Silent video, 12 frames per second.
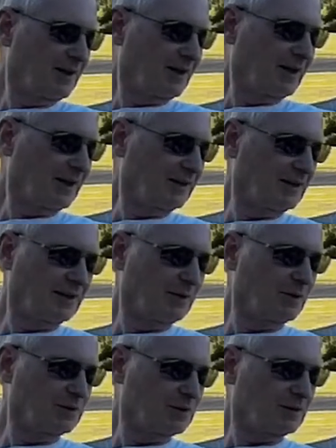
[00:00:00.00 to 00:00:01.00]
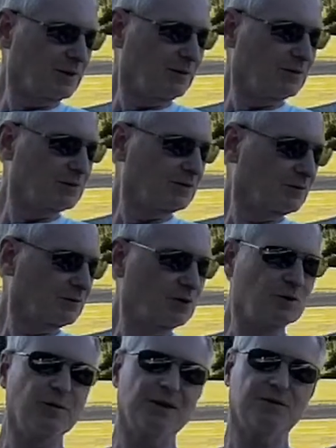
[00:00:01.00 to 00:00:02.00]
and it was
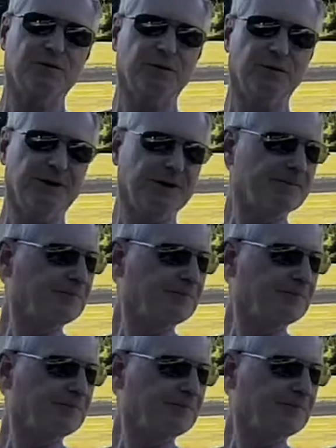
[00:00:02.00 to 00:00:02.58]
too much for me.